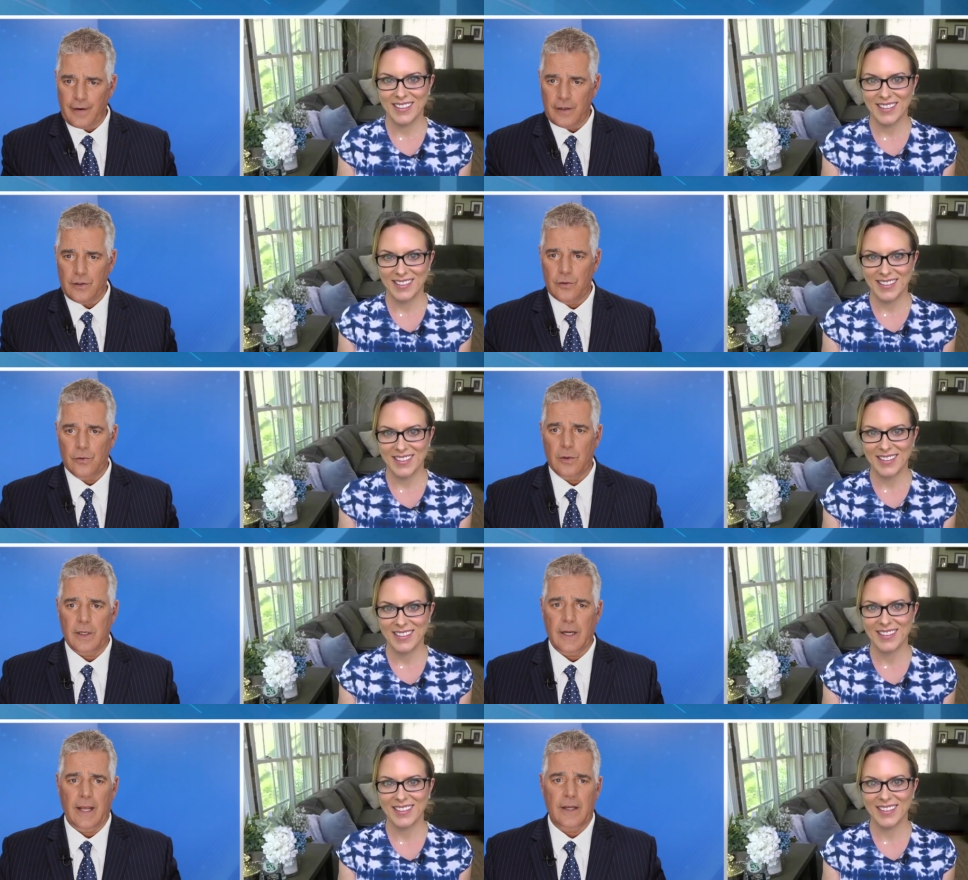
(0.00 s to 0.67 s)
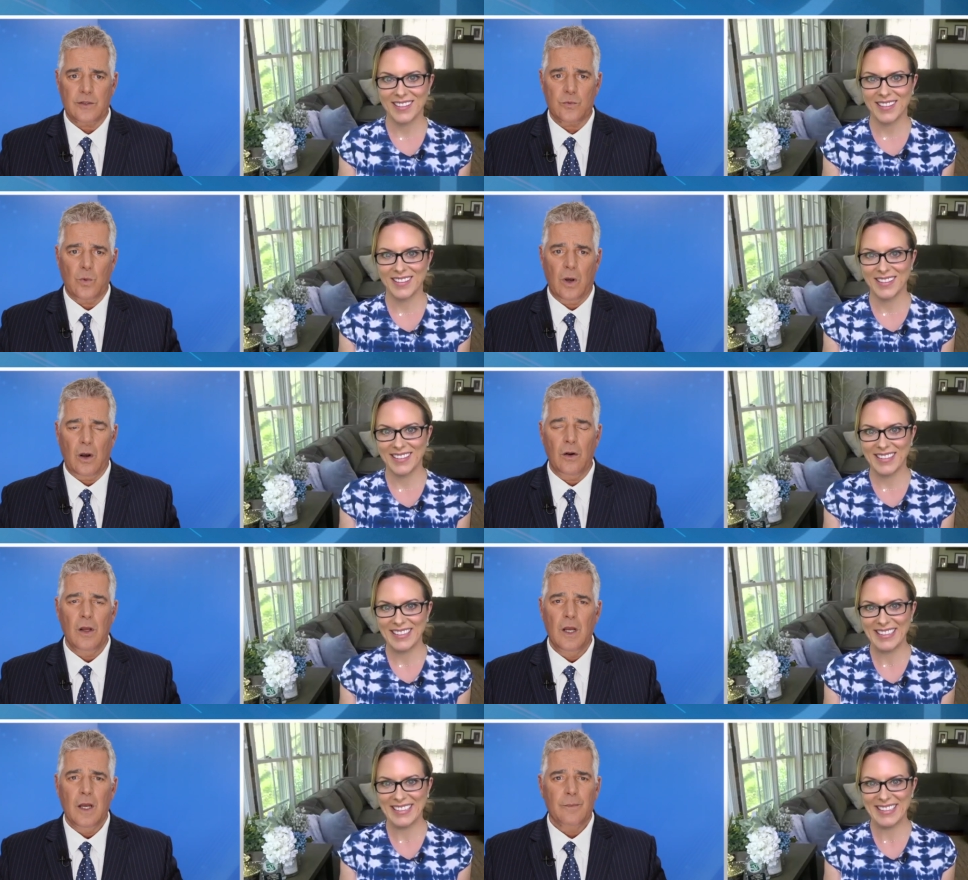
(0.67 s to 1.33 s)
Speaker 1: I do it as well.
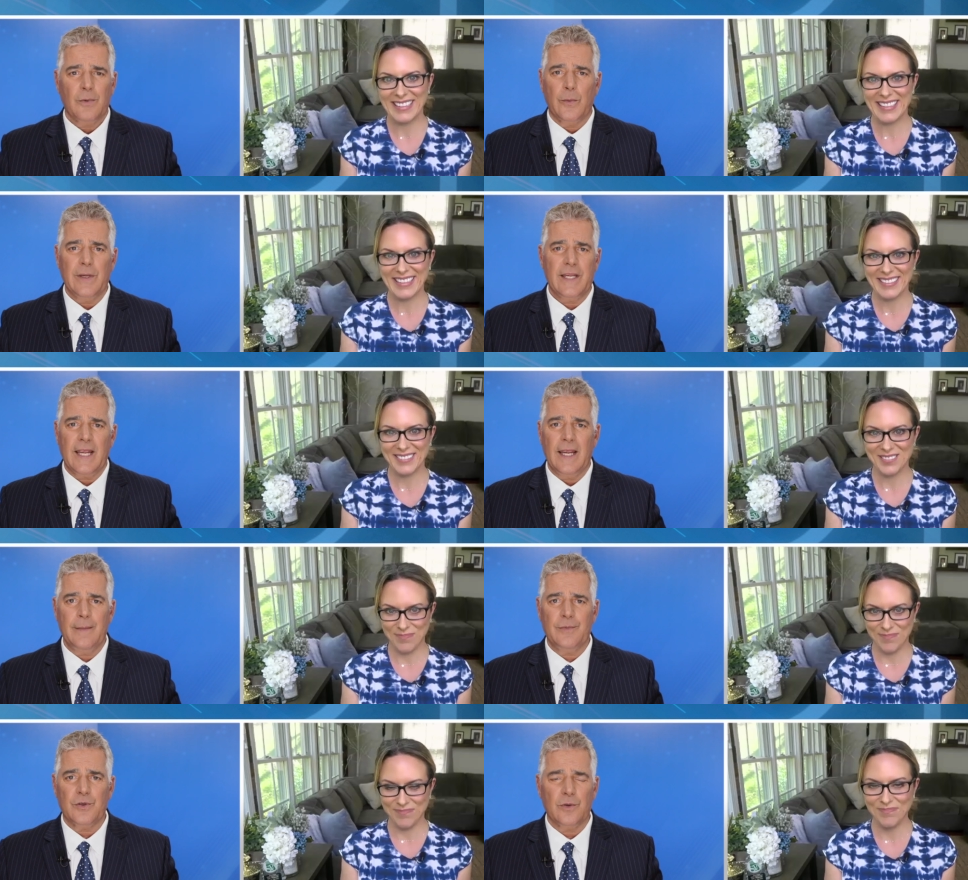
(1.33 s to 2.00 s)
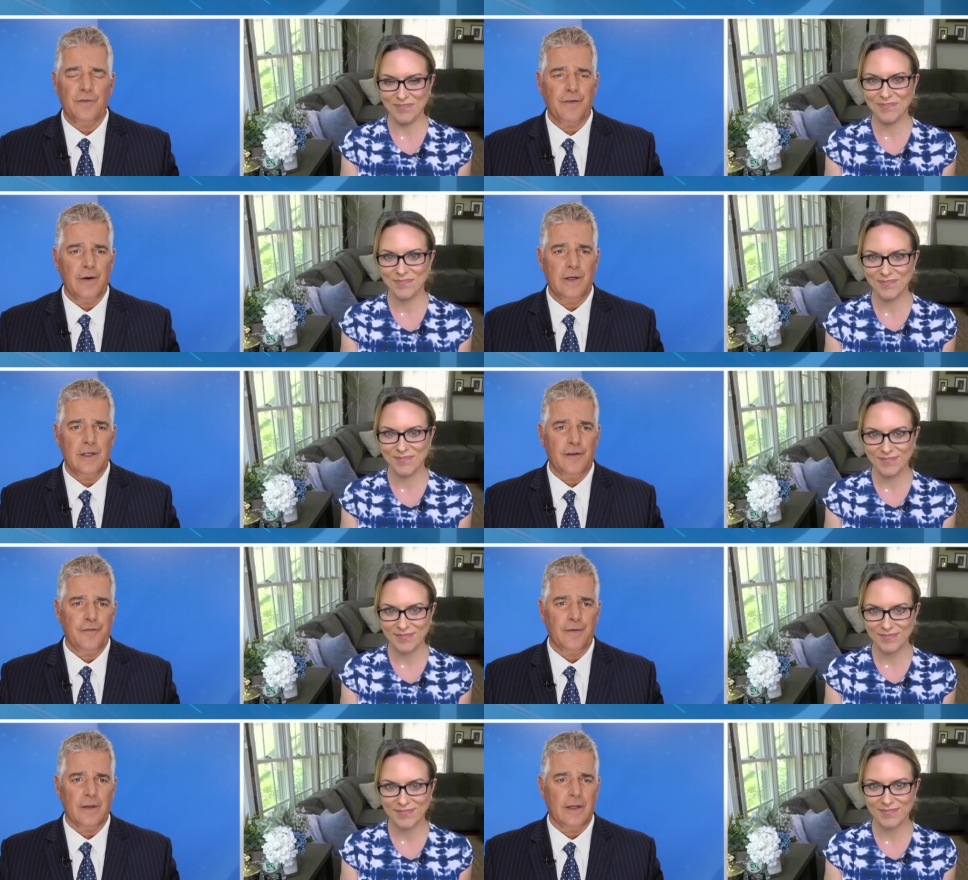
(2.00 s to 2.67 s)
But we came to it very
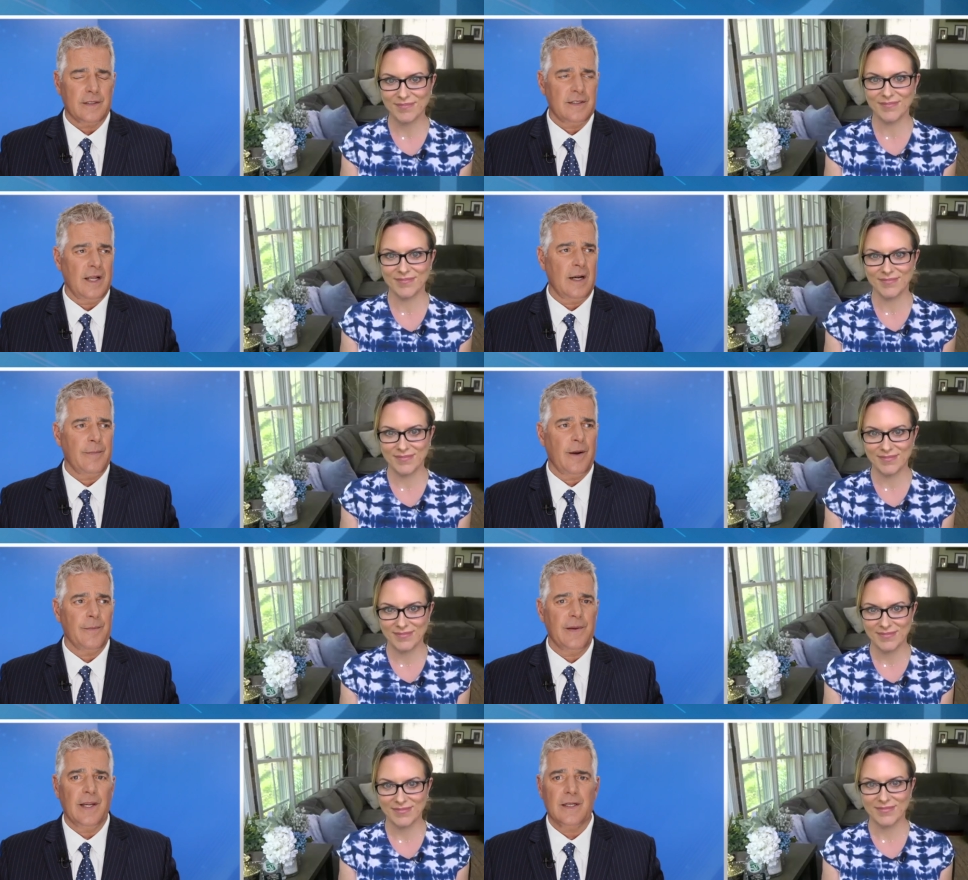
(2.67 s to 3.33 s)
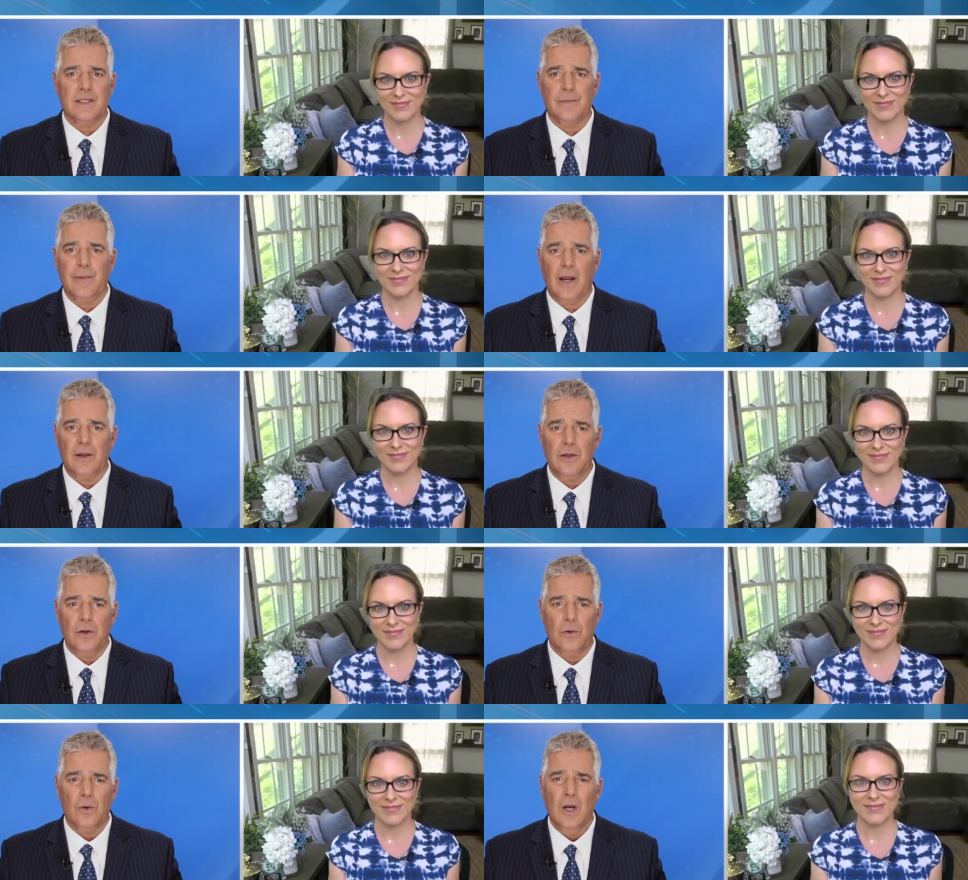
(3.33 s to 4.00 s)
differently. It's not about me, it's about
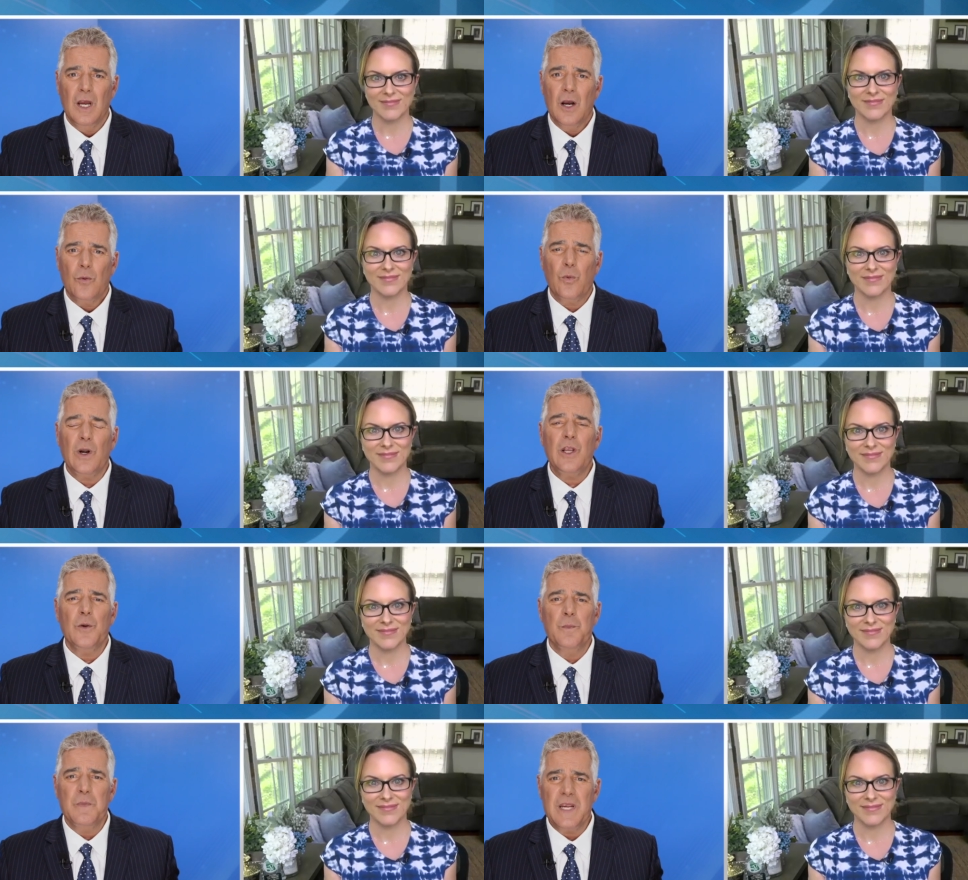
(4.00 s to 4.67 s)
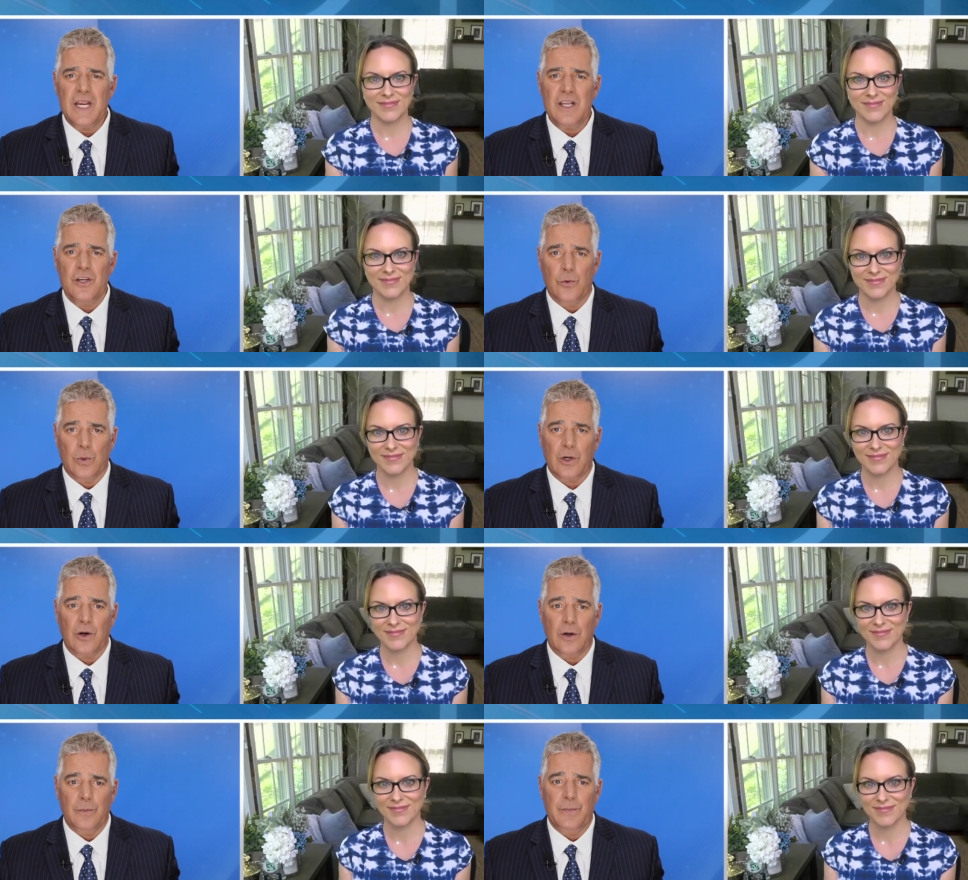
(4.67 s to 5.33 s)
you. What do you mean you were
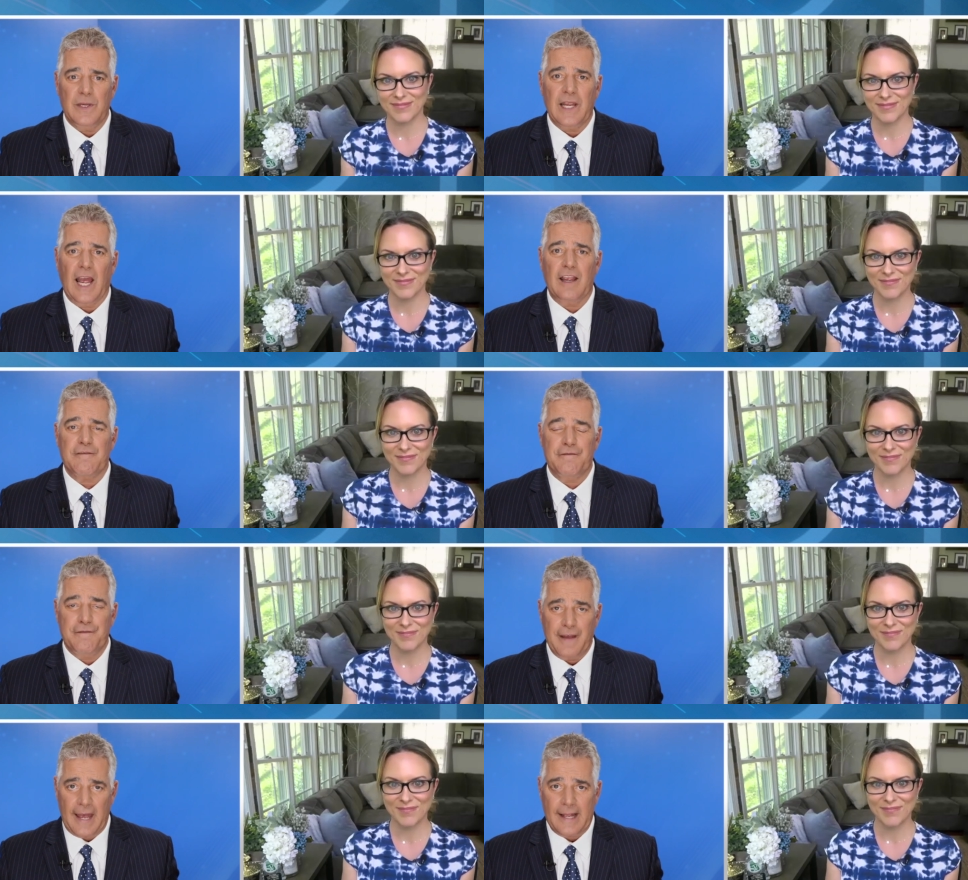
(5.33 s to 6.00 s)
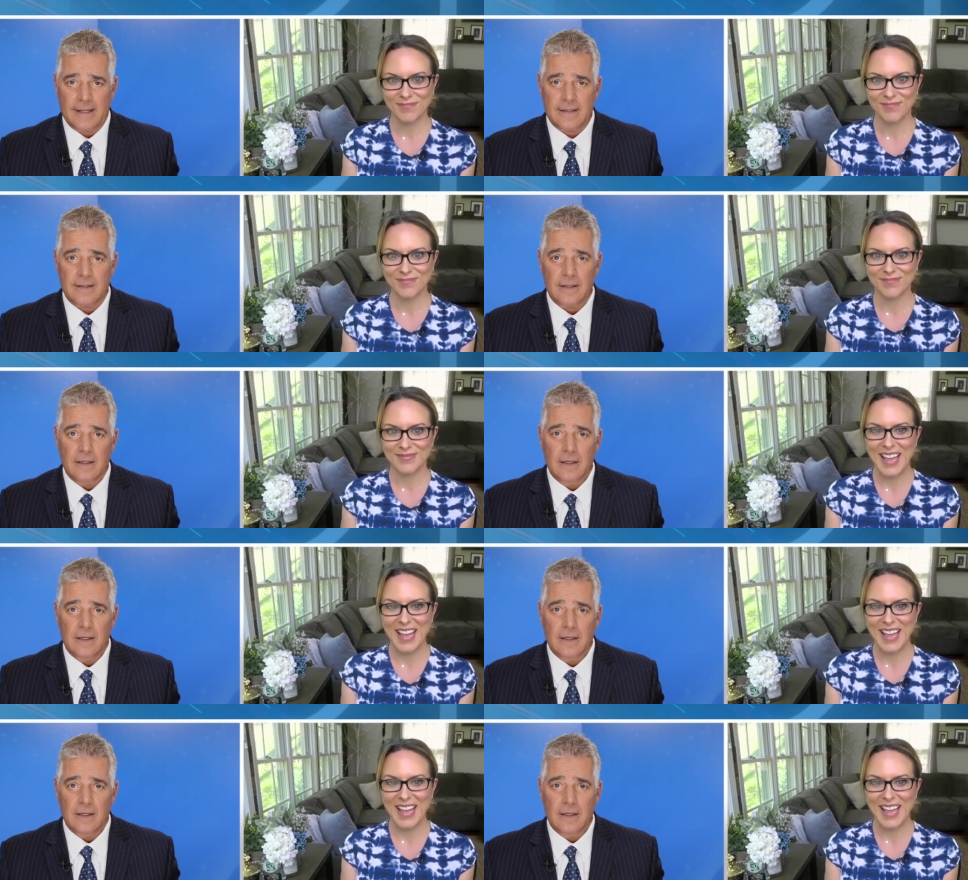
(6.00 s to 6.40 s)
going to be a vet